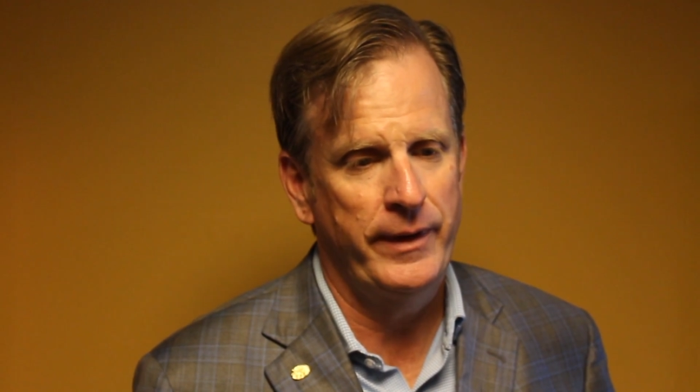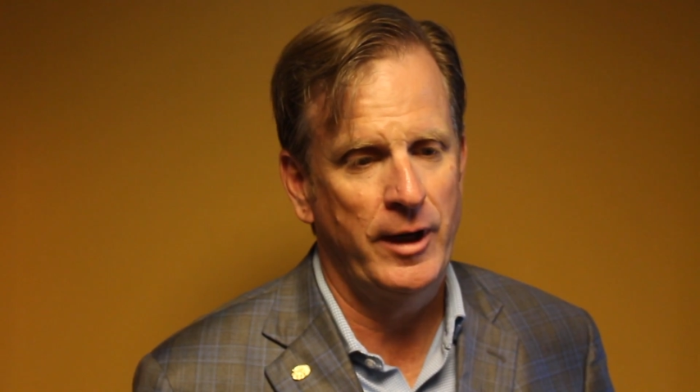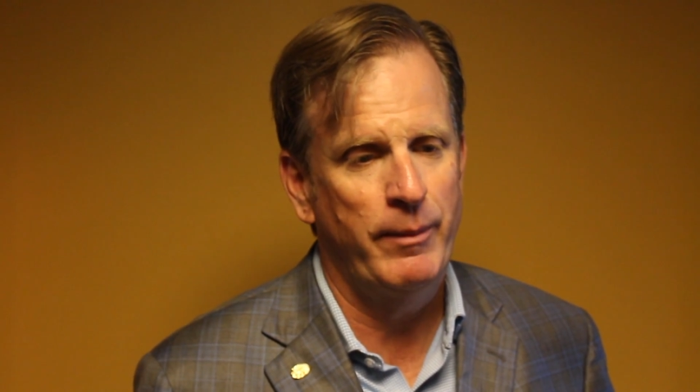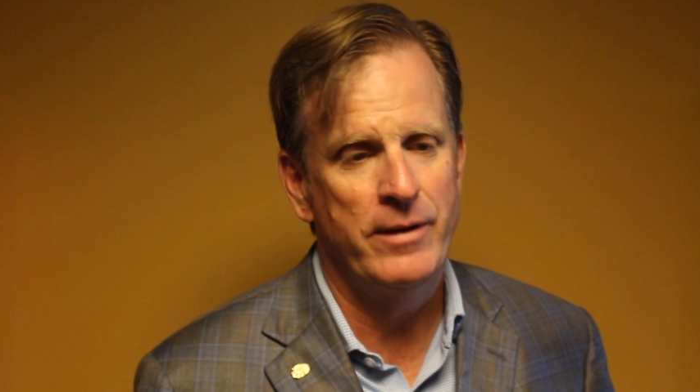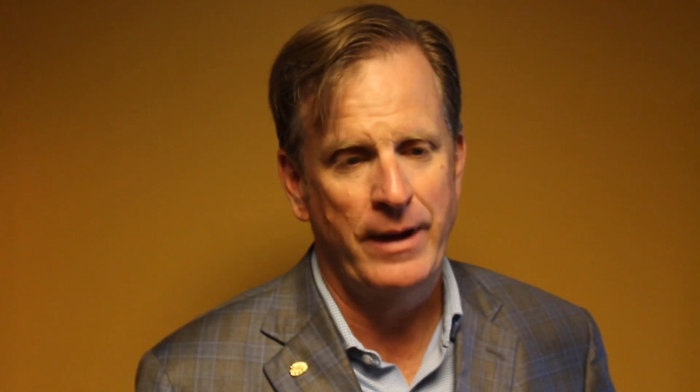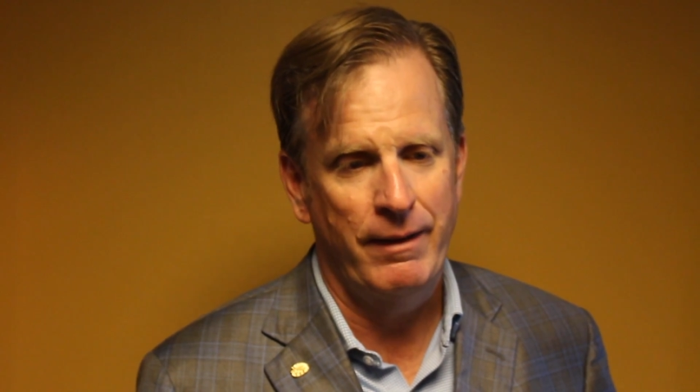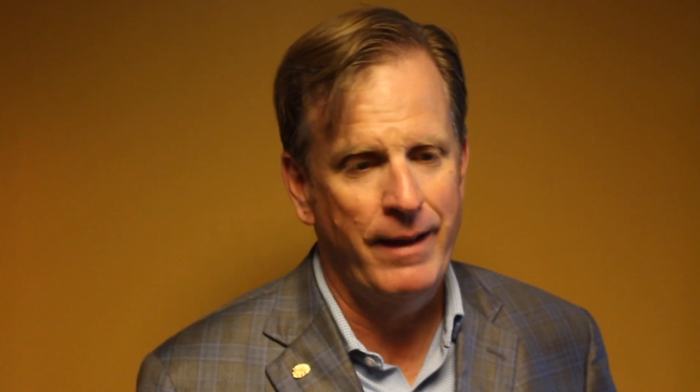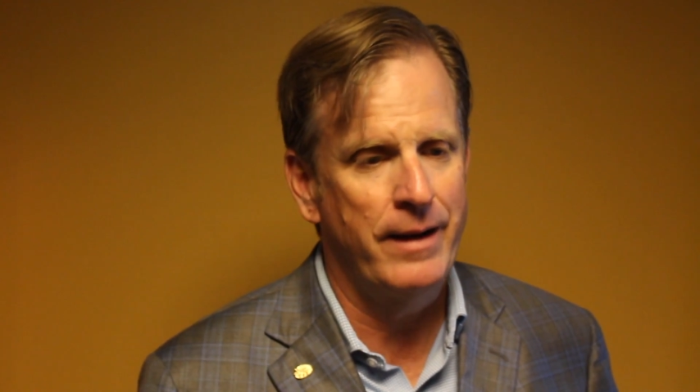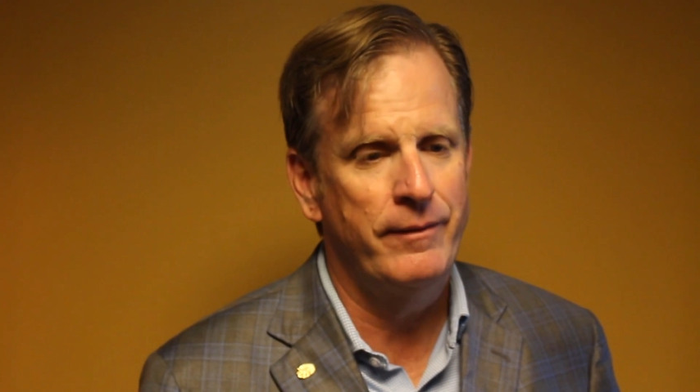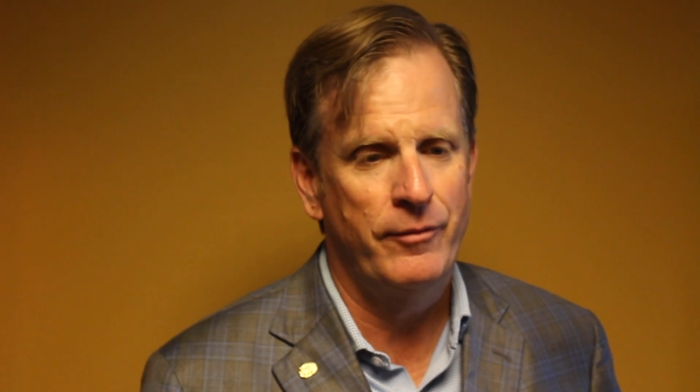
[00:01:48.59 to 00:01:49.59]
I think everybody's got a
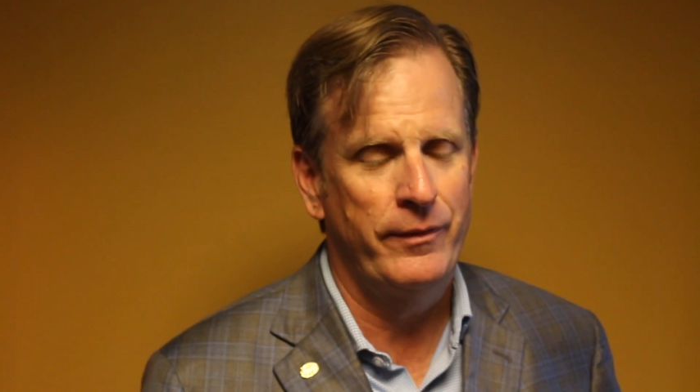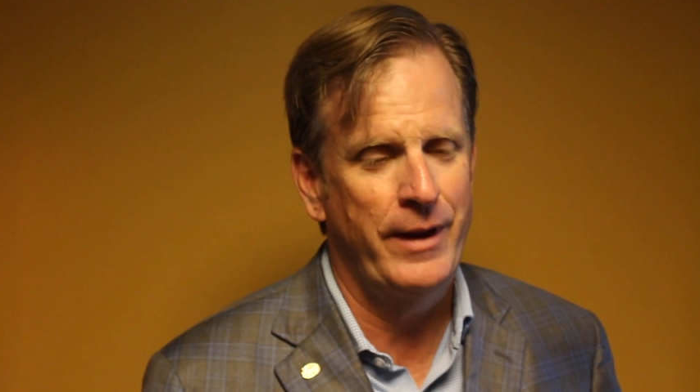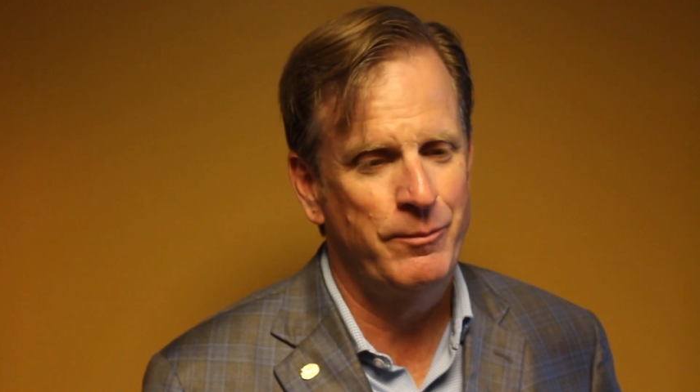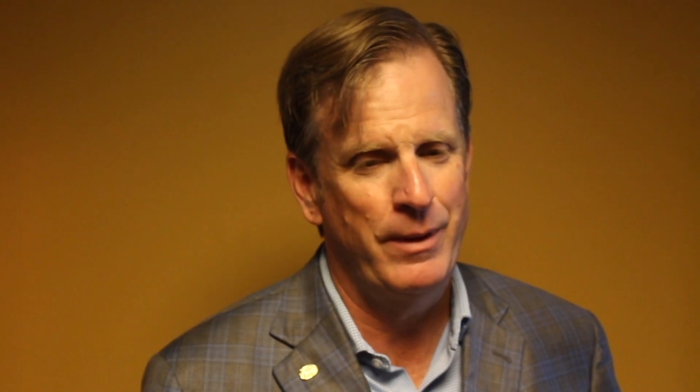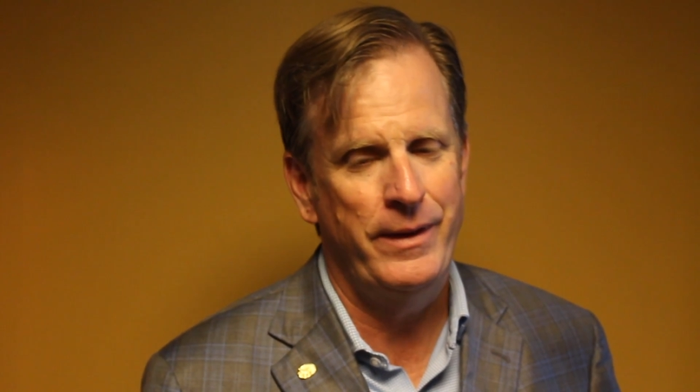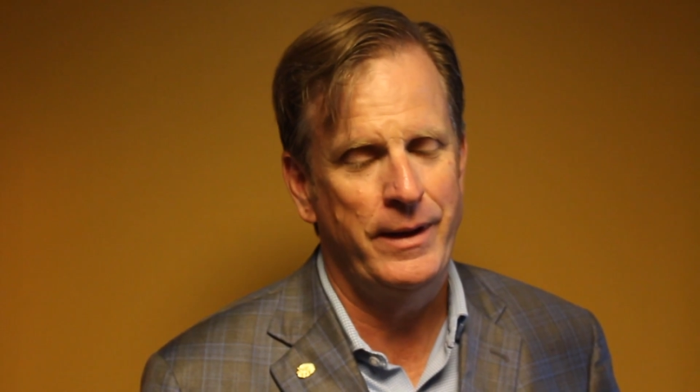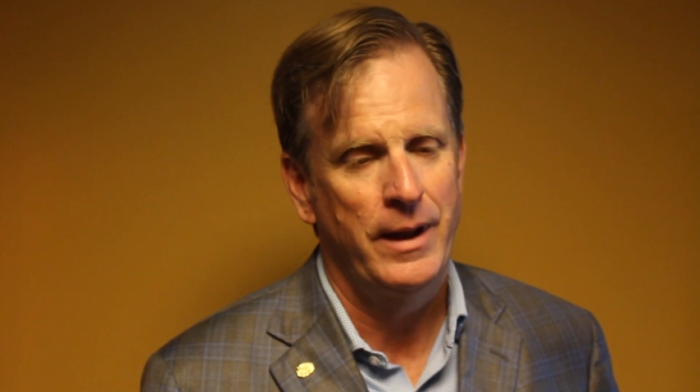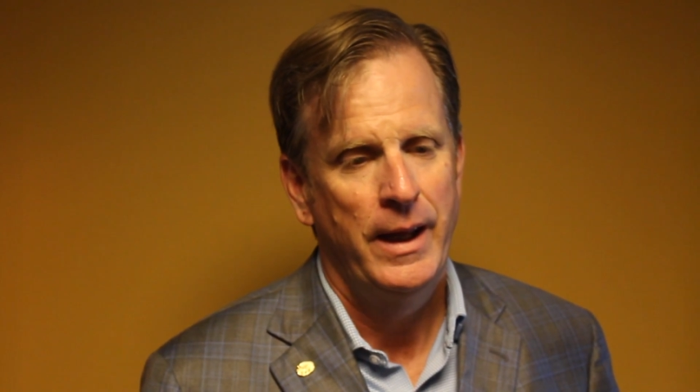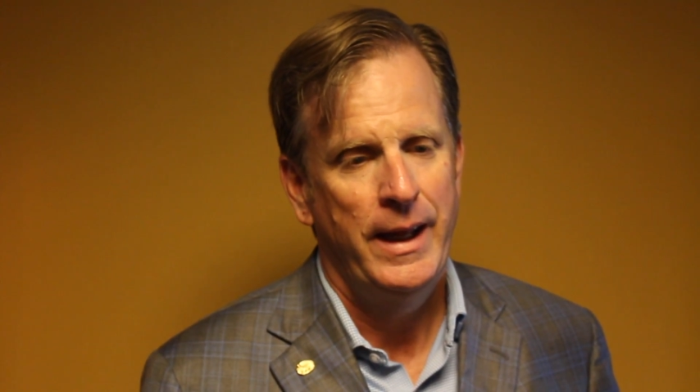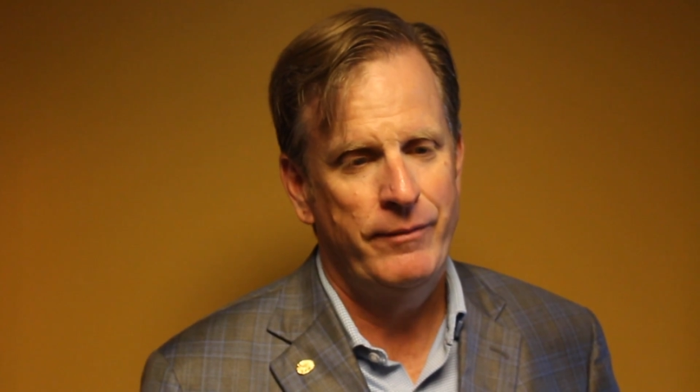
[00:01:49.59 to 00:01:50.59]
lot of different things. But I think
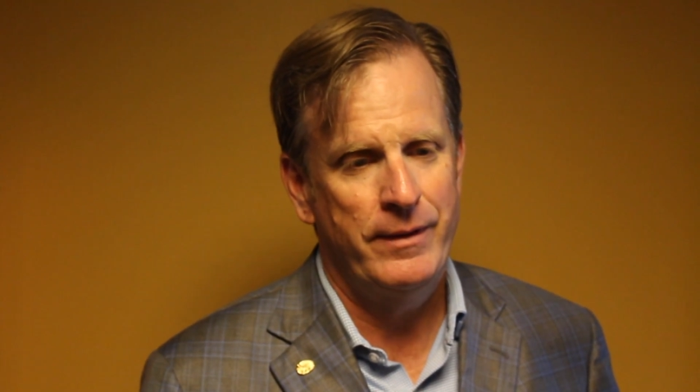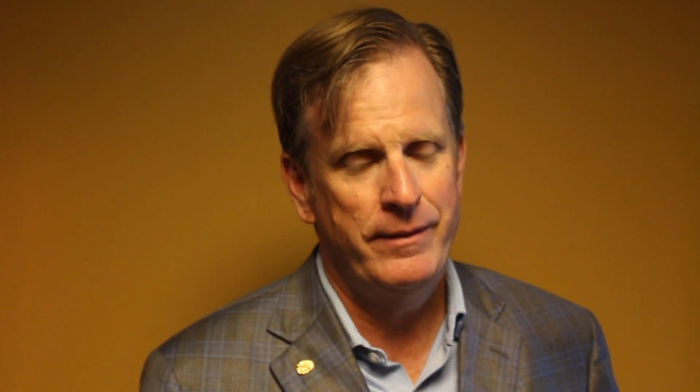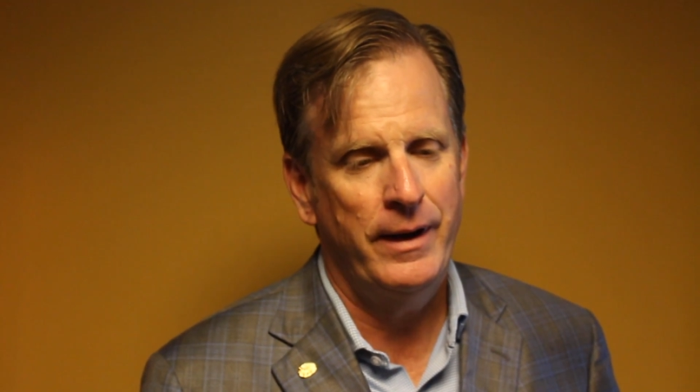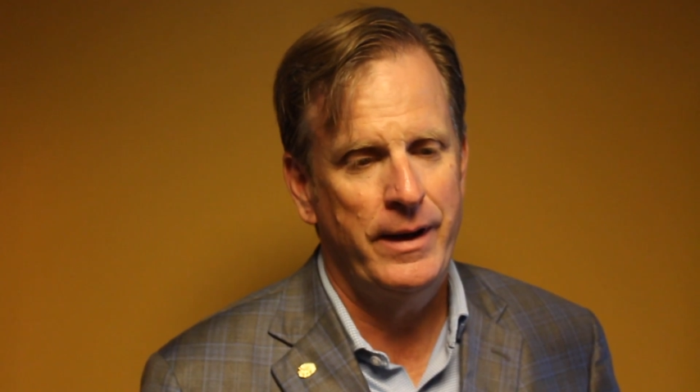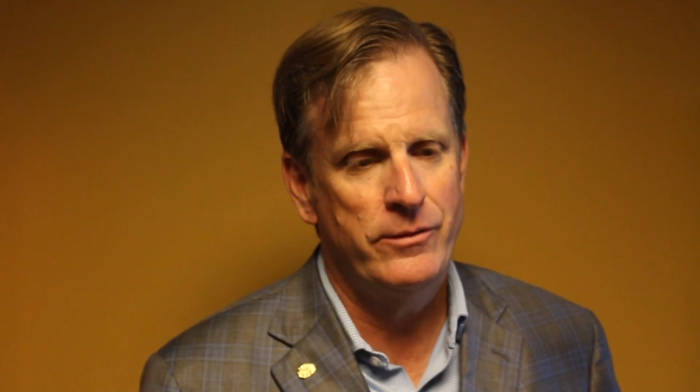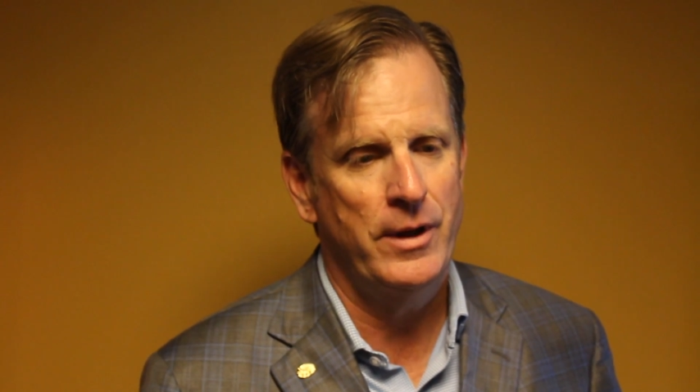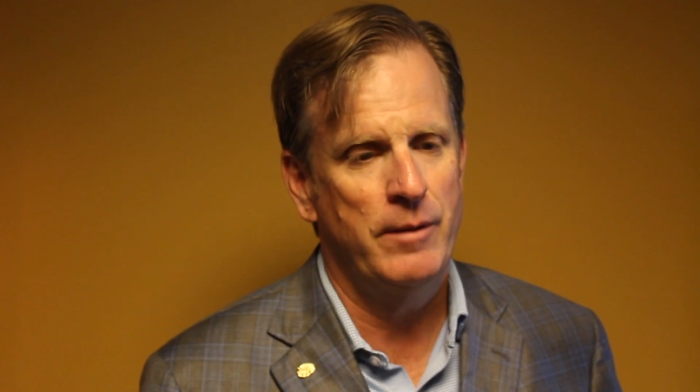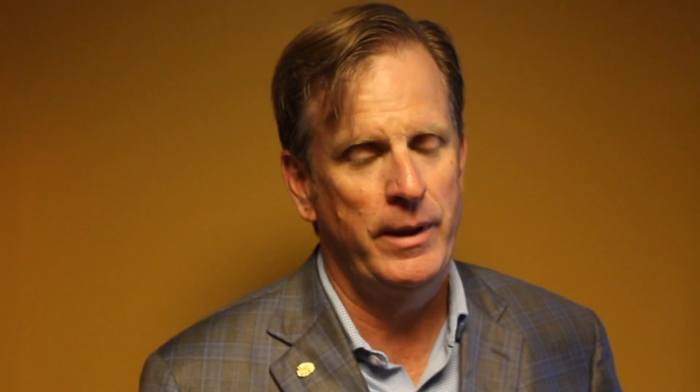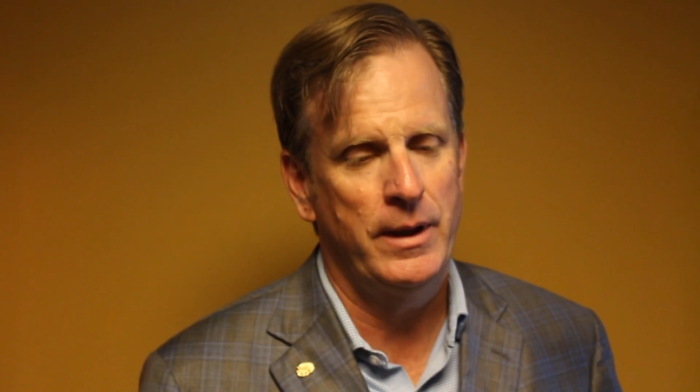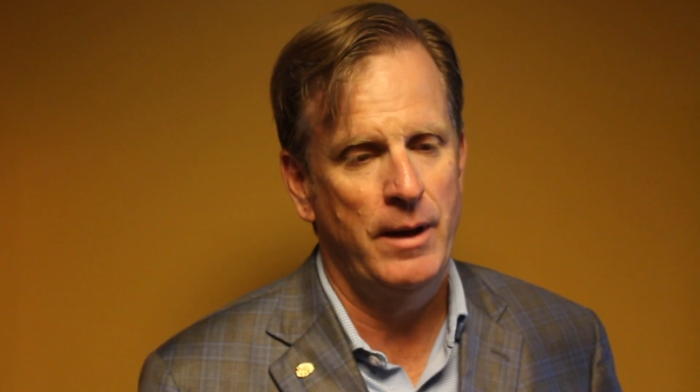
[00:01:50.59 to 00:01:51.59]
if Kentucky is going
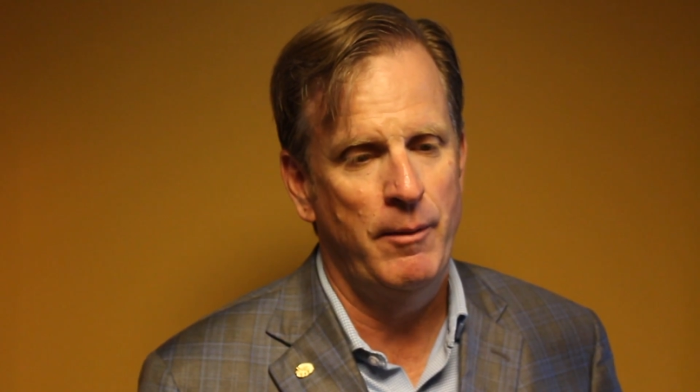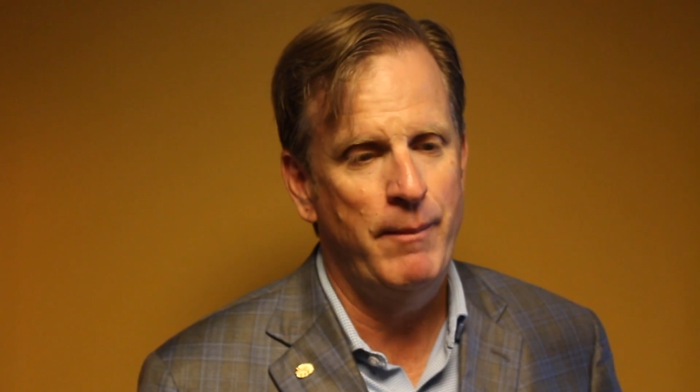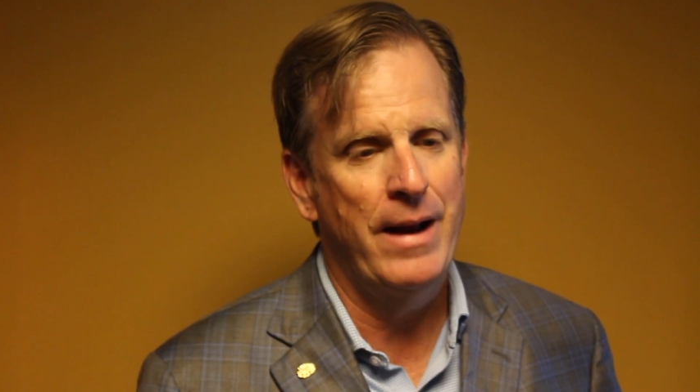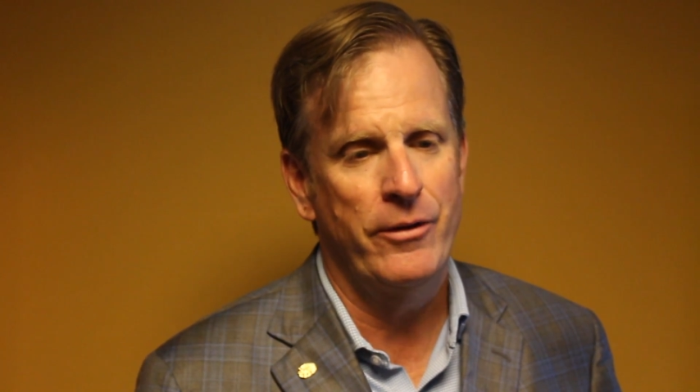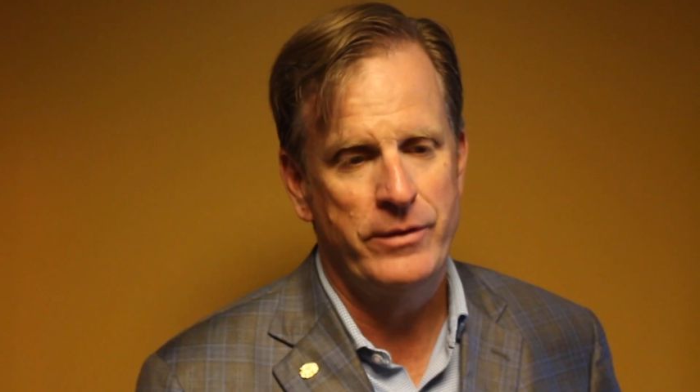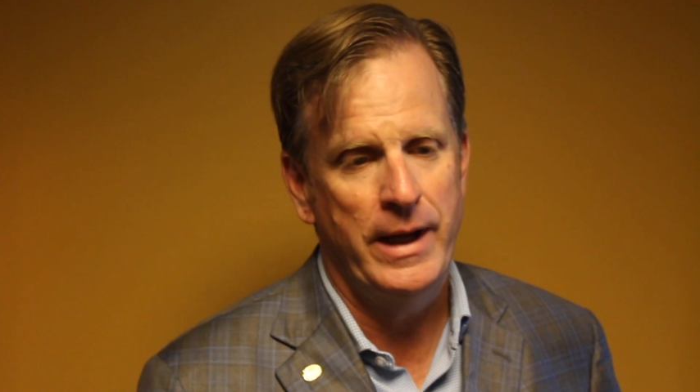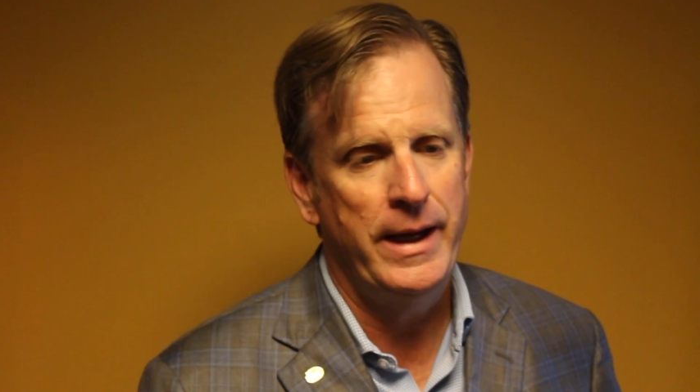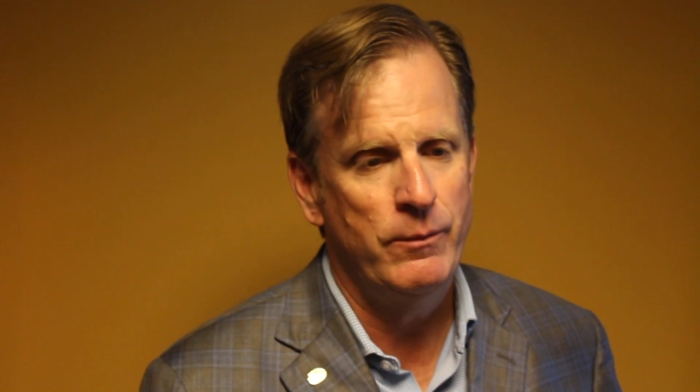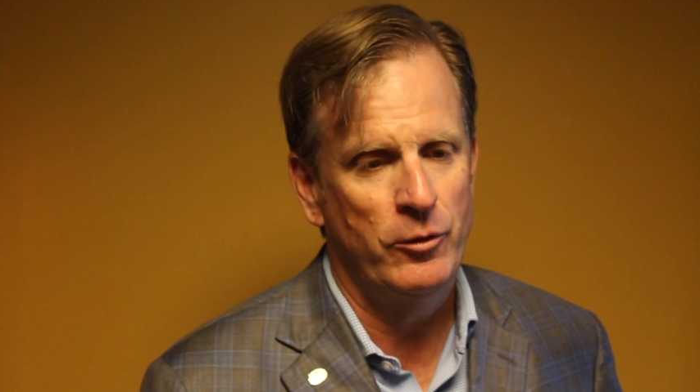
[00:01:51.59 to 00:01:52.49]
to become a model state,